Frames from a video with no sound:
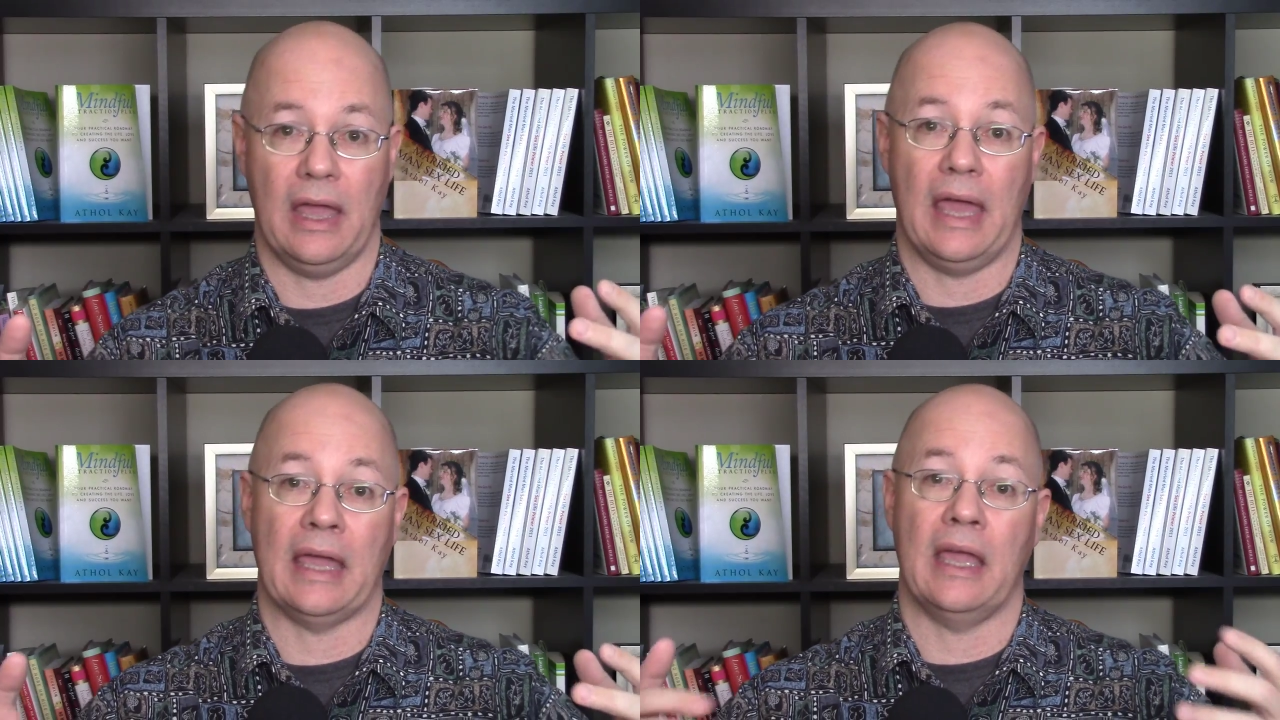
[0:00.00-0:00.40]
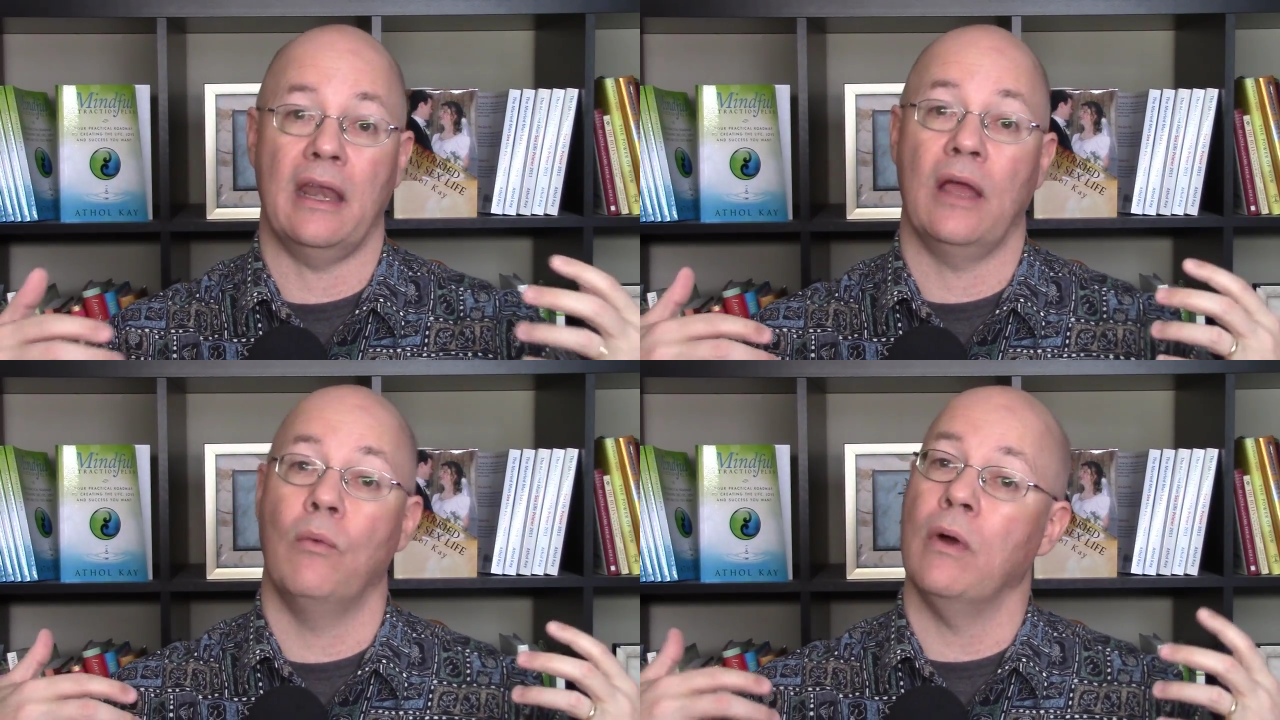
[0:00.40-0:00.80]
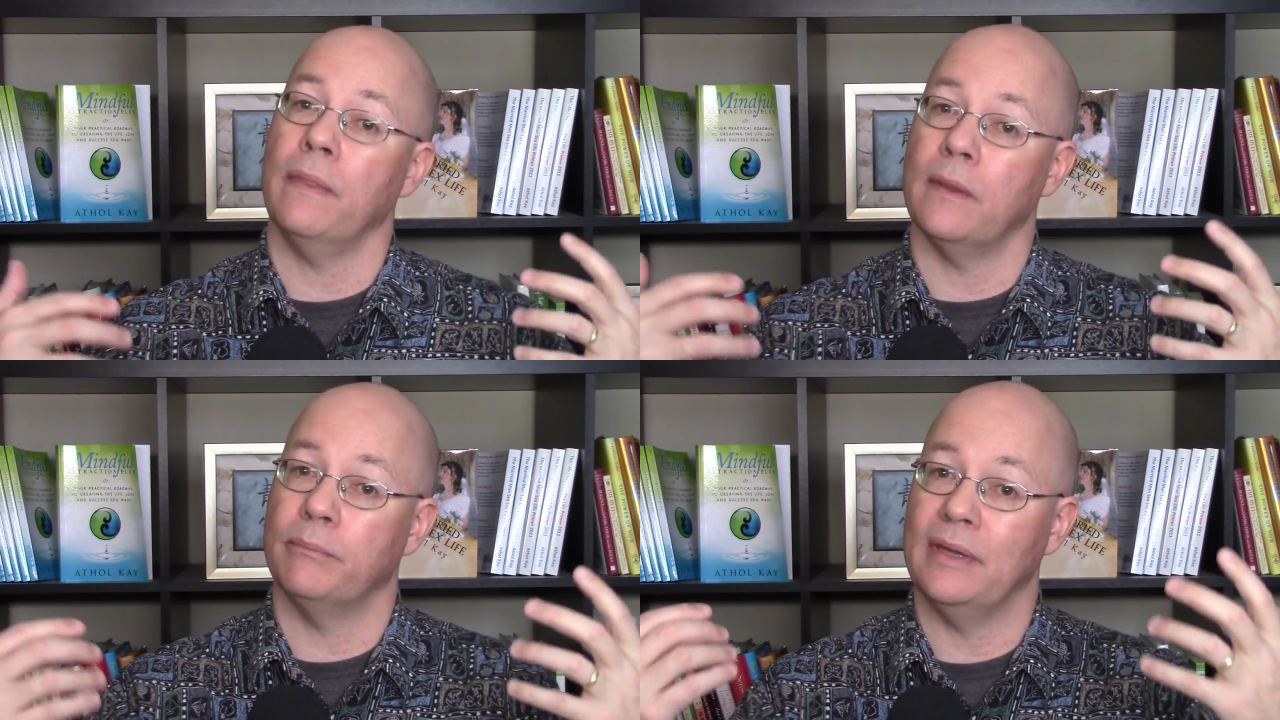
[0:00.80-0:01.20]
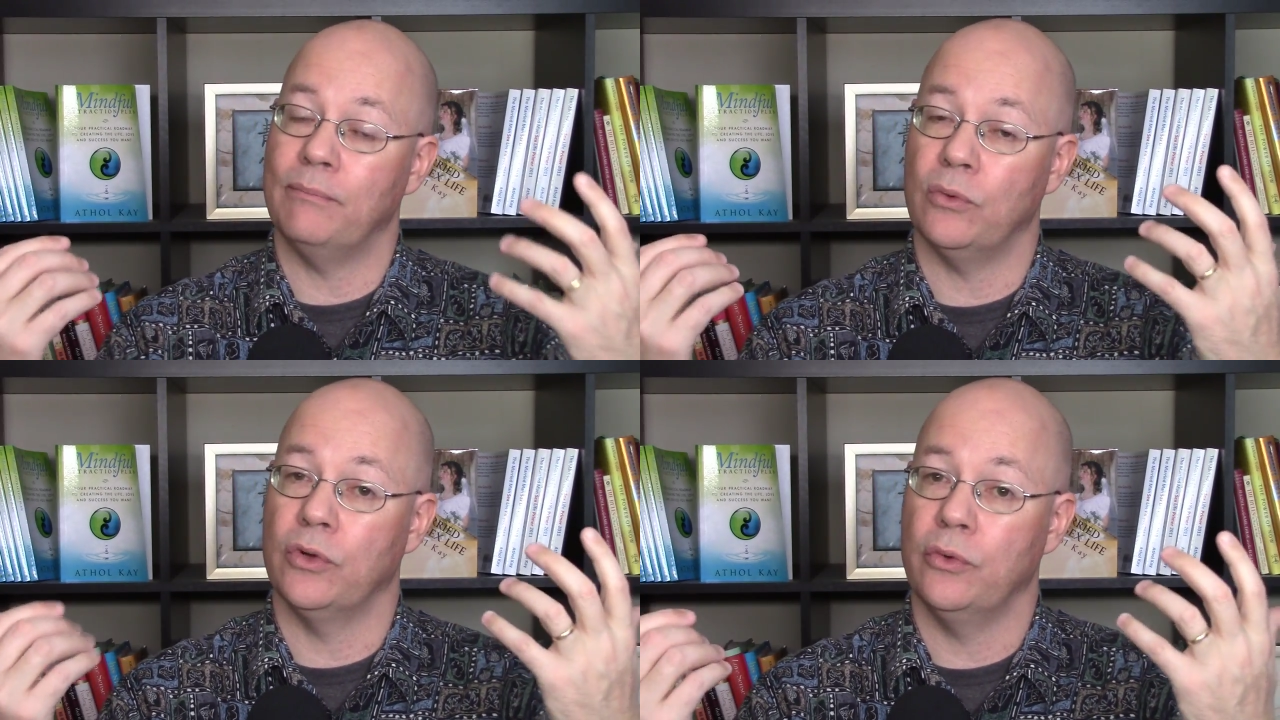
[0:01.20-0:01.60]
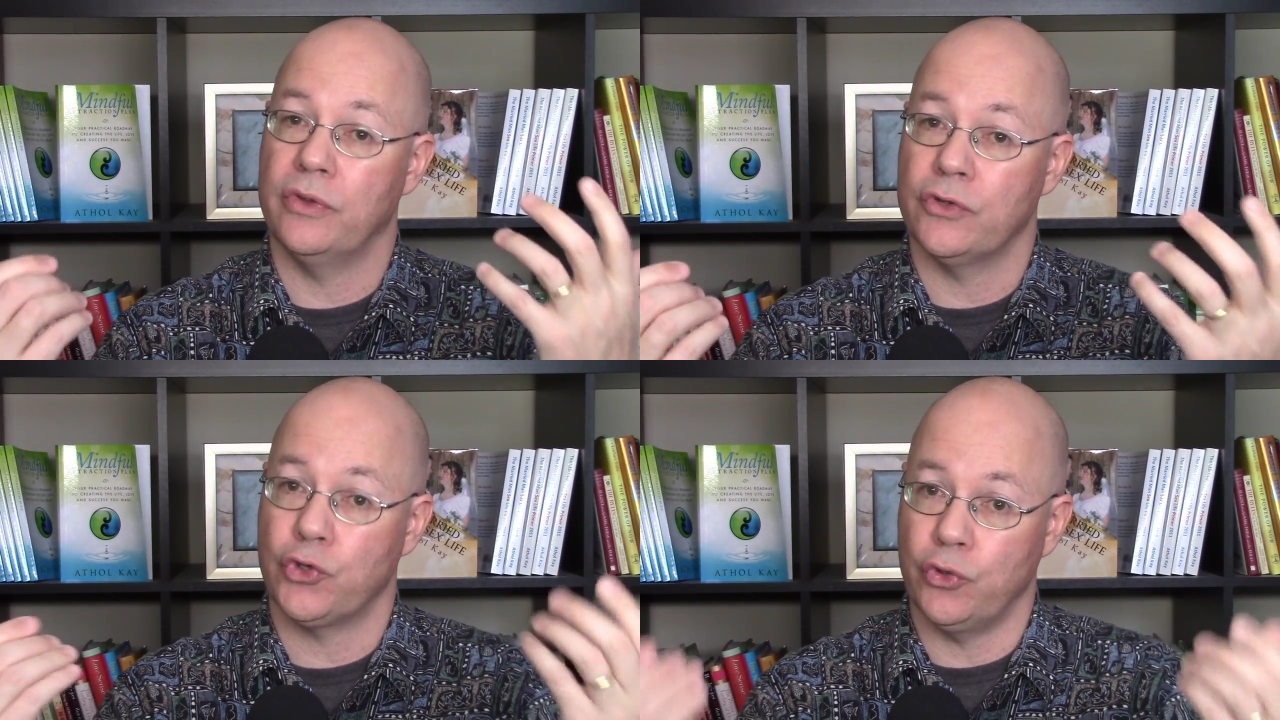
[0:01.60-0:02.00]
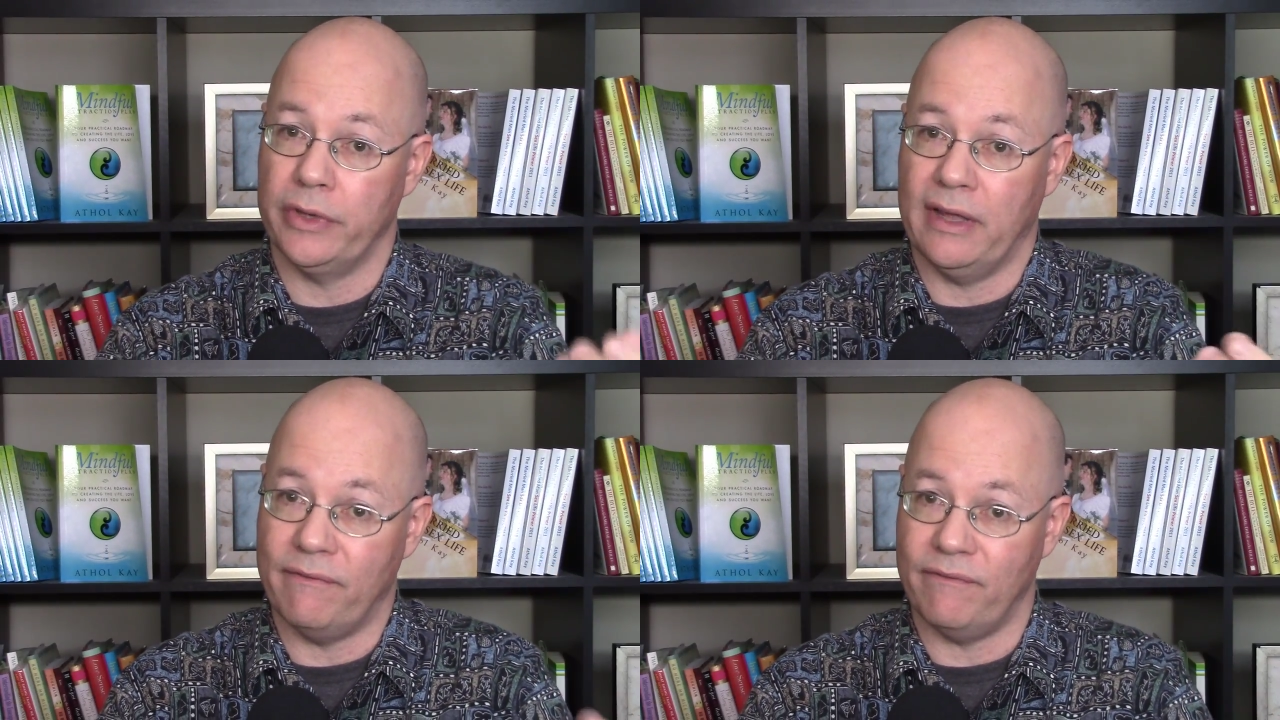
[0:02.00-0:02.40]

and I want the people who this truly